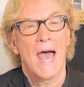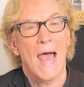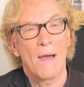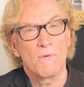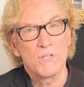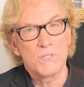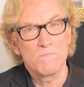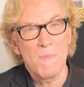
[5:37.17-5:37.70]
I
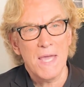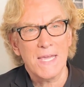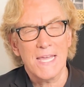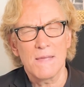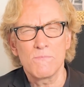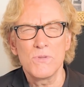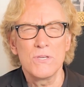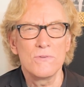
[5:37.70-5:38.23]
was
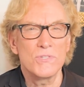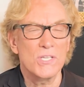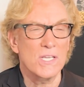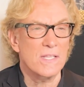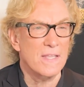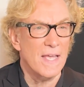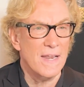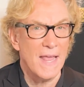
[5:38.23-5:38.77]
making
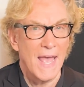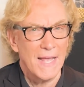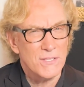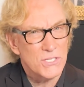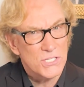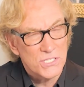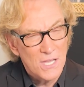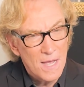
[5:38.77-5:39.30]
music that had
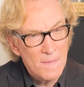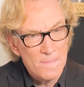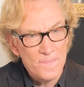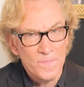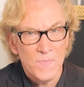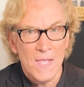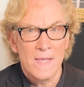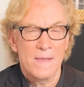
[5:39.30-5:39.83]

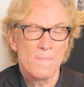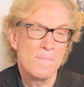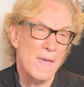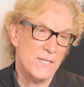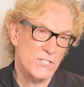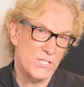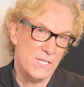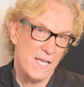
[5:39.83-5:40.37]
some
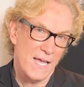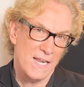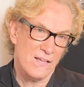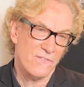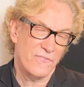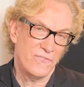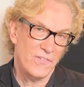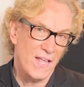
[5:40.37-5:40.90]

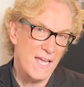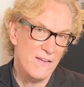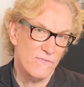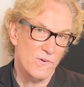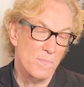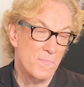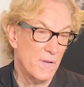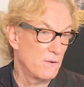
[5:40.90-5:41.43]
Messianic
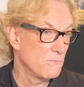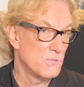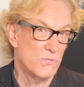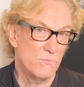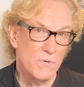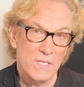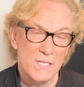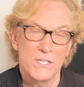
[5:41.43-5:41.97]
flavor, but it was
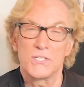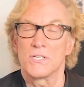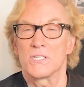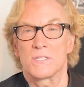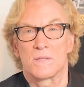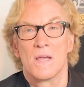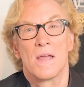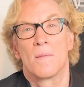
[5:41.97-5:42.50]
really
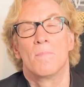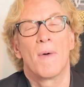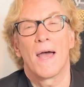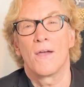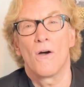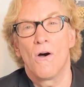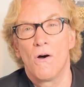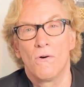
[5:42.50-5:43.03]
just
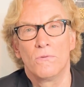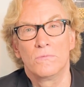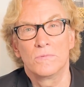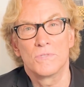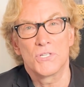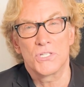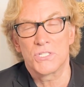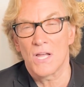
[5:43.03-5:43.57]
my
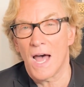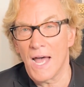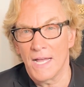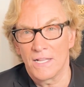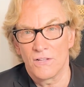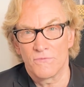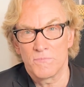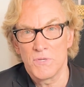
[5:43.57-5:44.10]
own
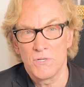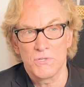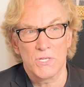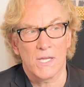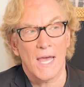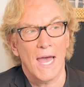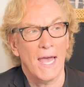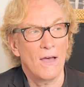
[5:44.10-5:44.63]
style of
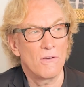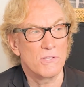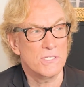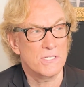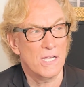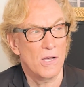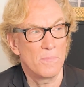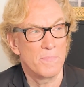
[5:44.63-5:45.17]
music. I
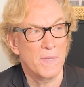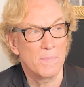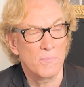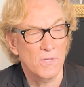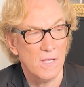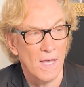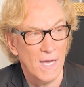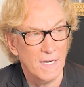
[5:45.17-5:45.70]
always tell
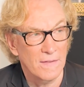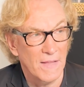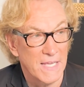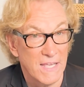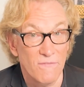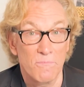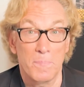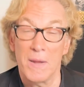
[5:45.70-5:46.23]
people, kind of
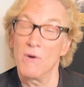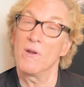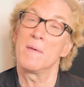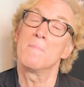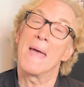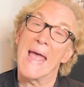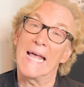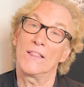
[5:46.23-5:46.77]
like if Barry
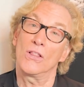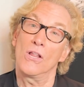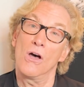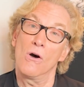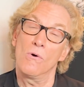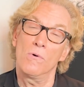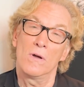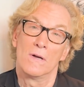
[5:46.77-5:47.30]

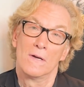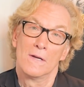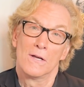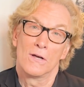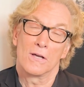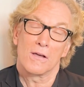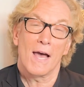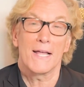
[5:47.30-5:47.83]
Manilow
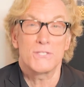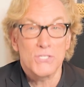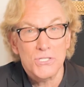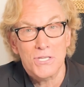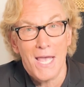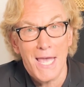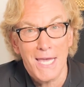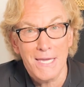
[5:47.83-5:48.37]
got
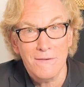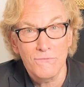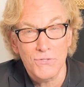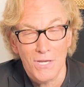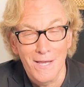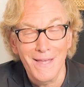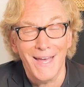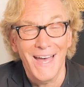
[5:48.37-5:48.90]

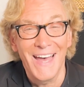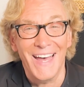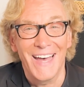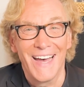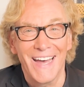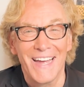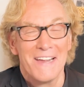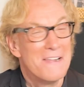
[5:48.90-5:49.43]
saved,
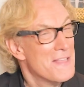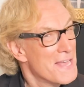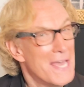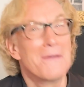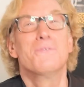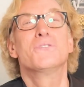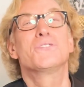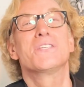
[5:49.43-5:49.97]

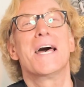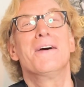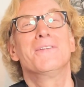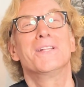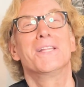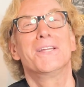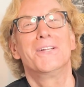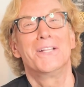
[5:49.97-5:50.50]
it would sound
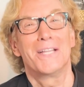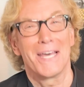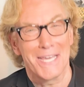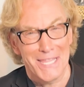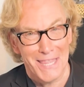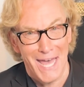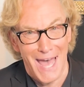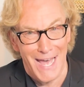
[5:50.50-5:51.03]
a little
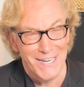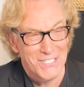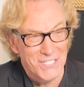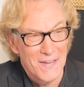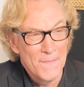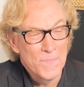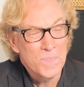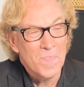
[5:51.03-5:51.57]
like that.
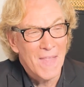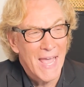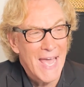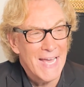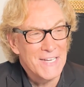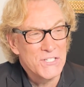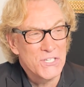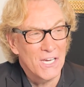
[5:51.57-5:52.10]

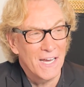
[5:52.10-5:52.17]
And